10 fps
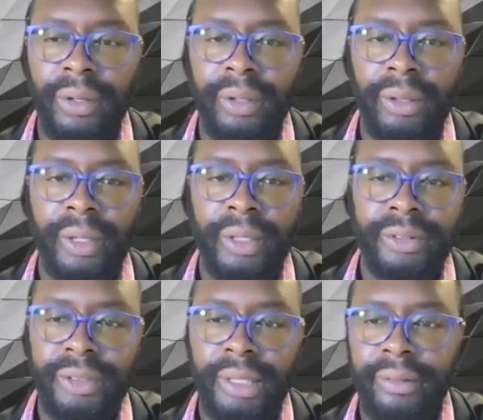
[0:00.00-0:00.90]
in the US
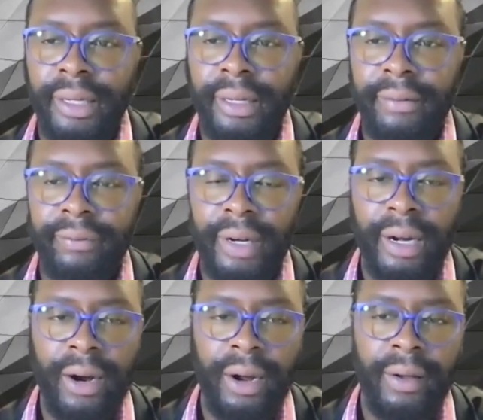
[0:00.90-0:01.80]
and see if they can
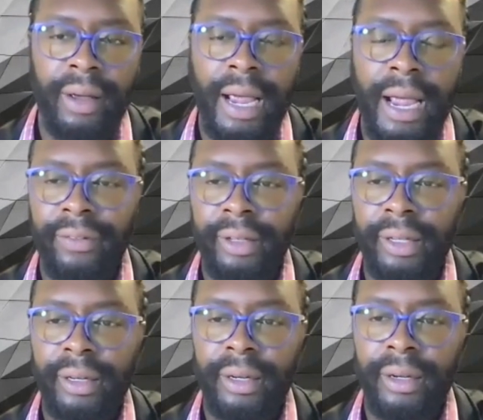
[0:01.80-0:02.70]
find an athlete,